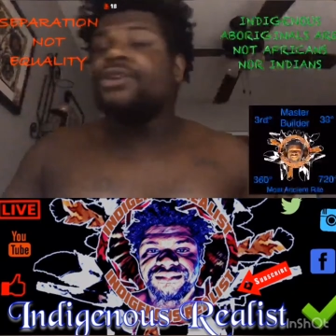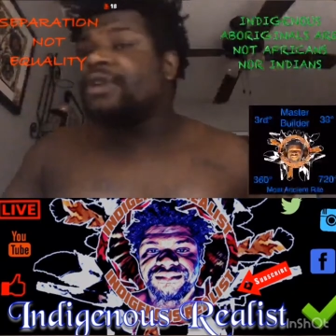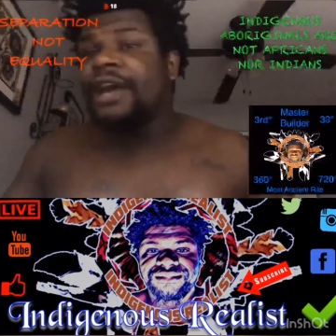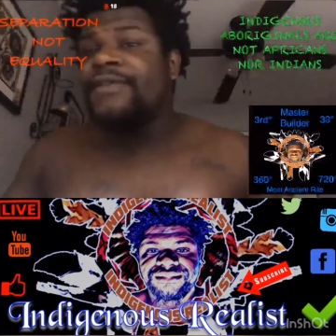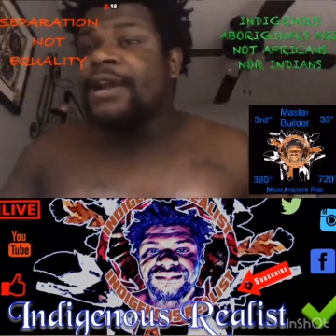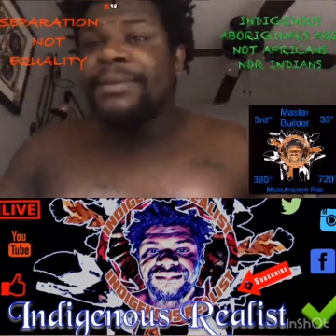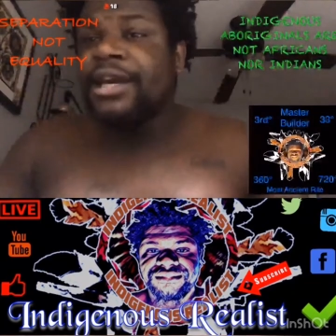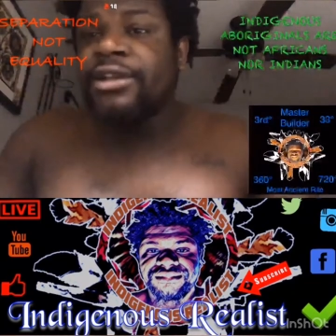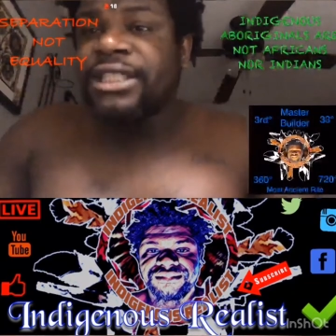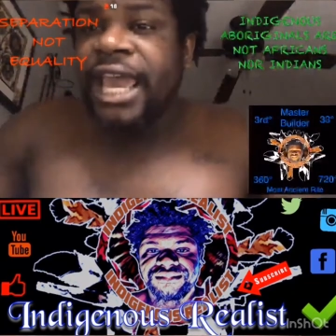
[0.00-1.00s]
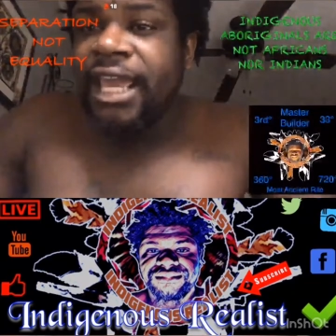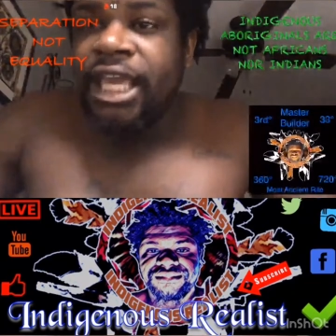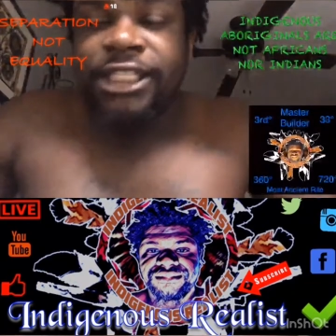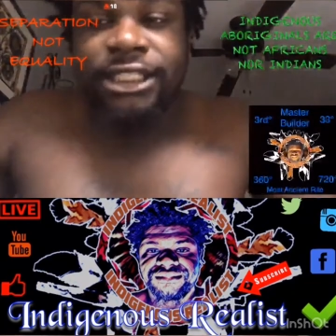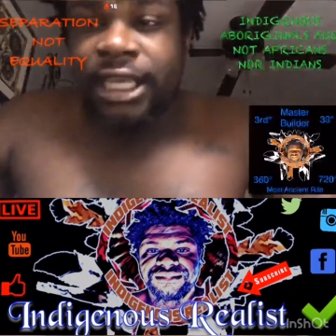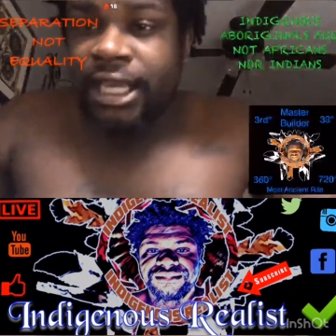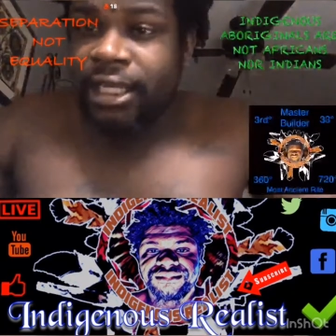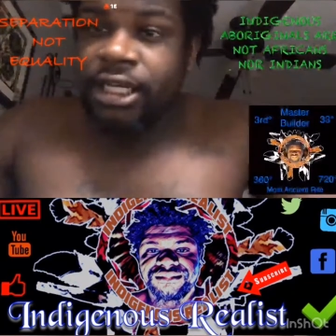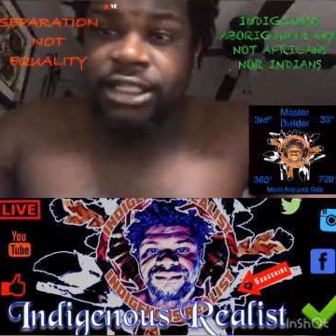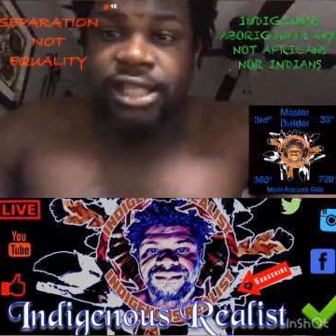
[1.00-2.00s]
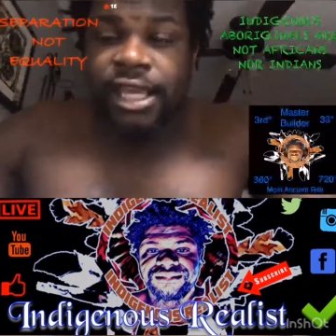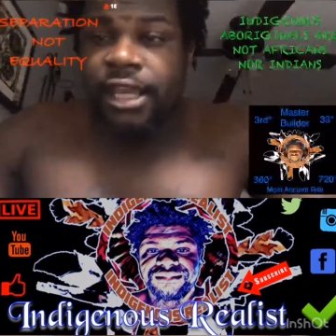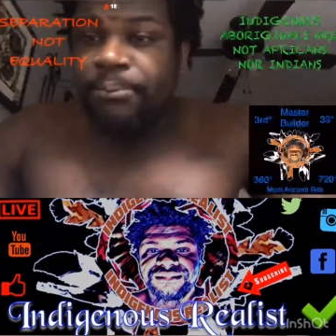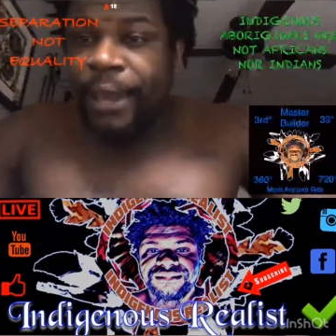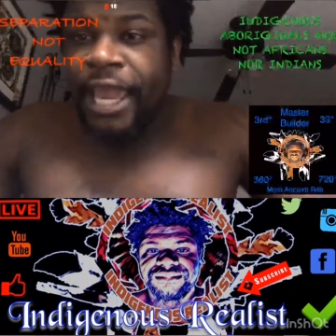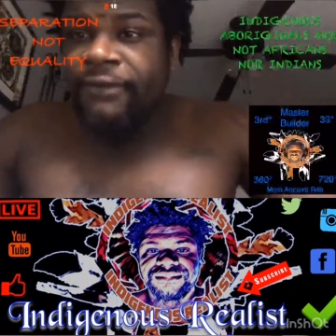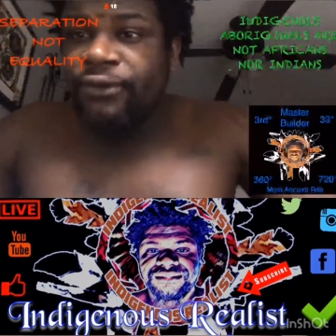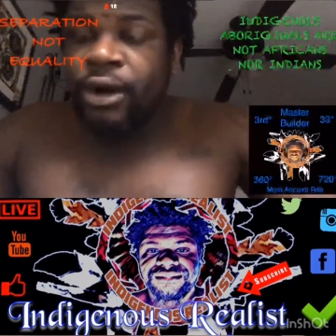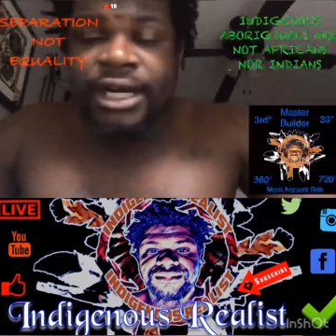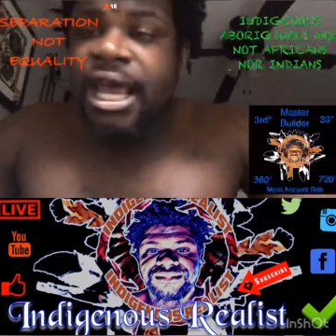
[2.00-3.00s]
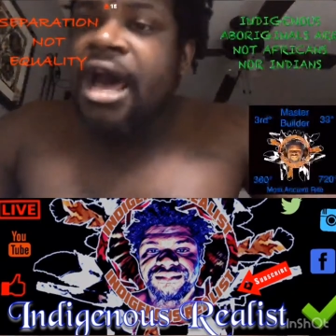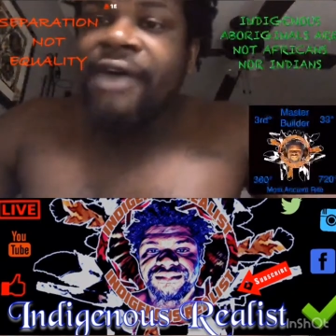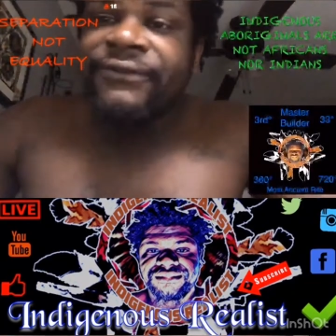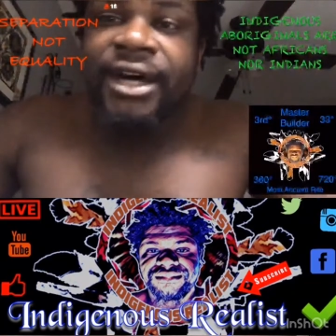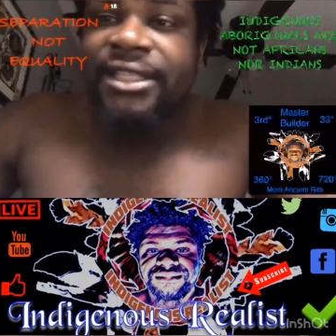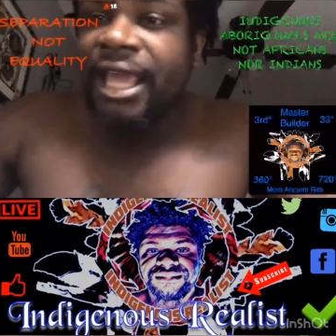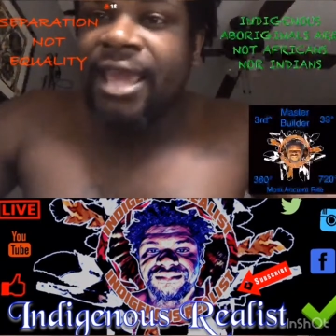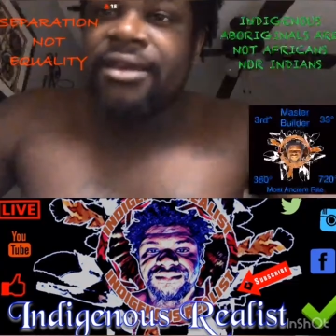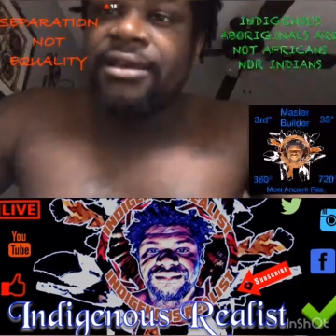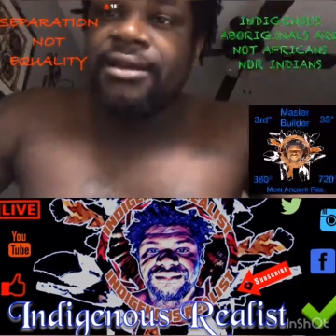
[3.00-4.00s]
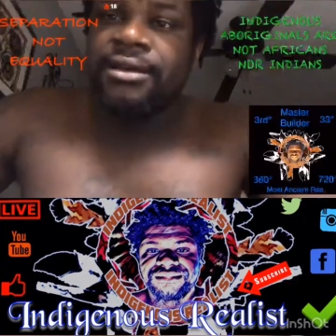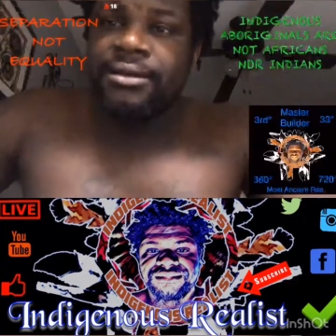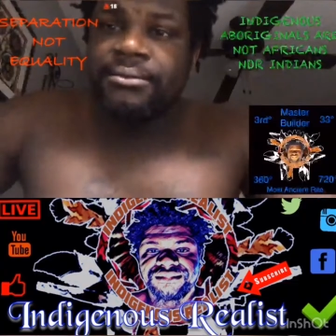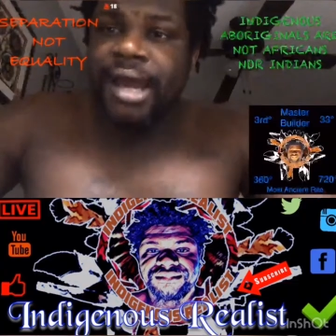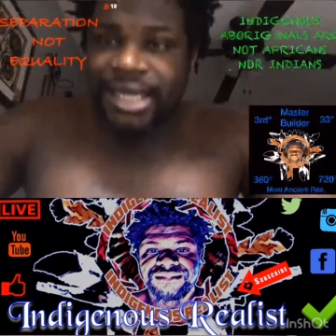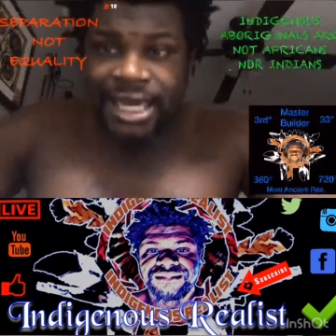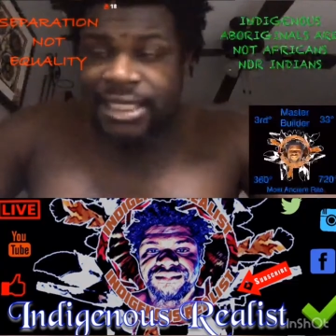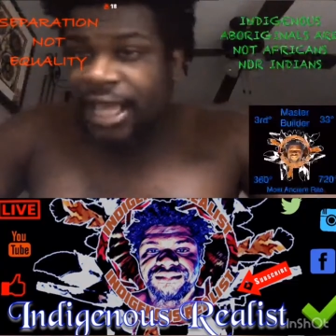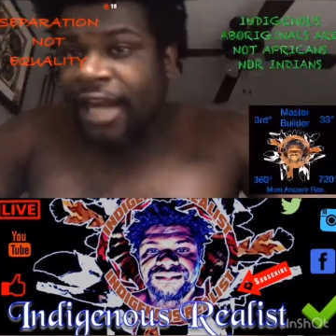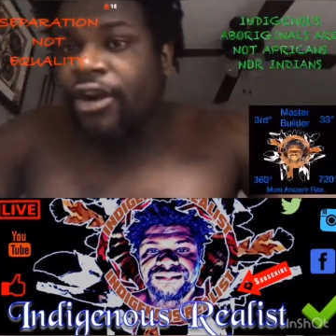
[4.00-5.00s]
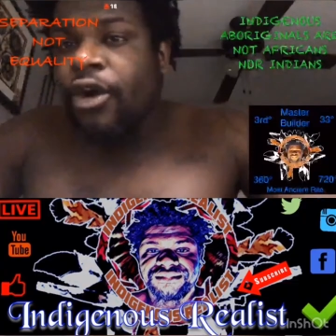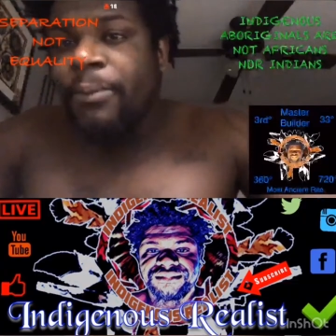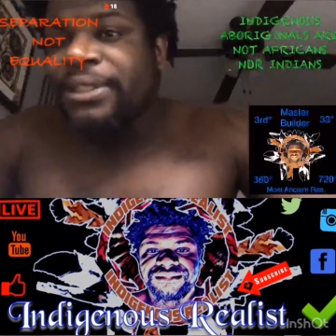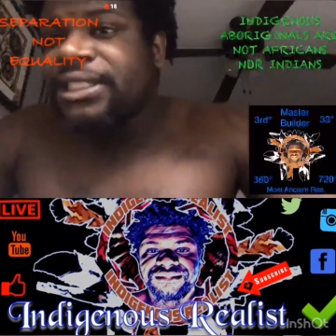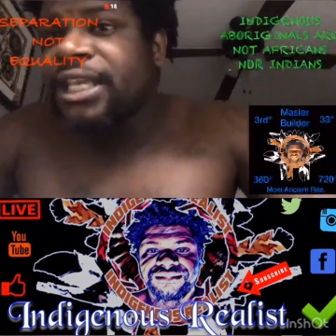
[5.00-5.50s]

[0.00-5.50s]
you never hear me gonna say, shit, at least they getting paid for it. Nah, fuck that. My kids gotta grow up and